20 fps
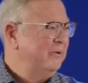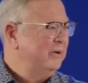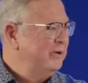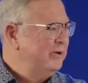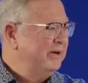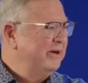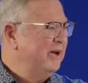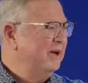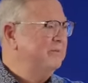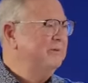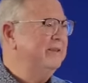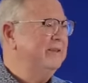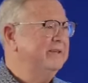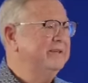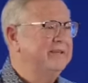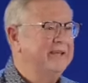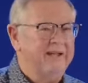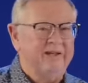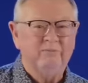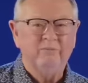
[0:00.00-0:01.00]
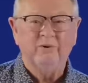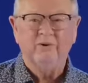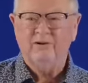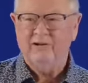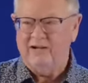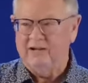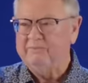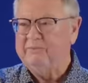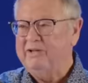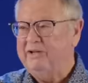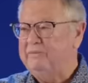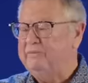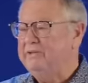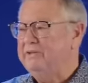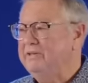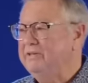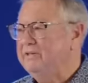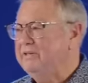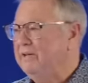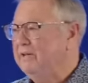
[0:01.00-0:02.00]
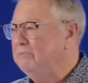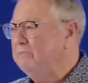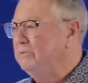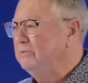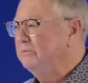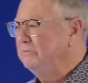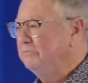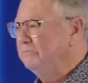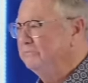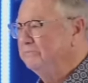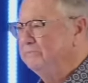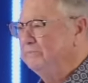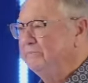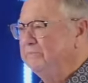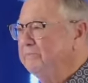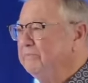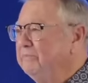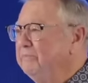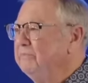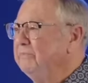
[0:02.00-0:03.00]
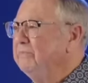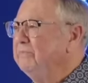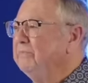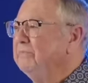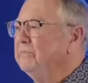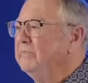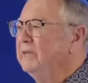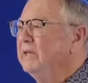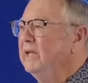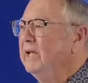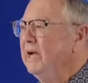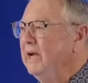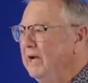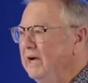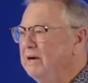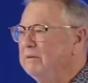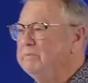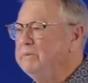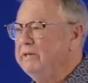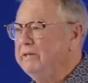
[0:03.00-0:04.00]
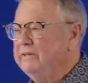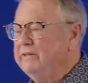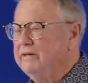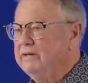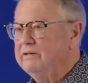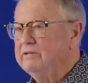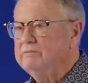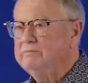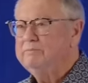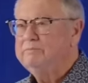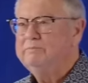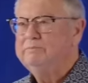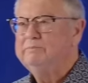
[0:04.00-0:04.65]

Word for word: When you come to the table, I'm coming to the table. I'll be there.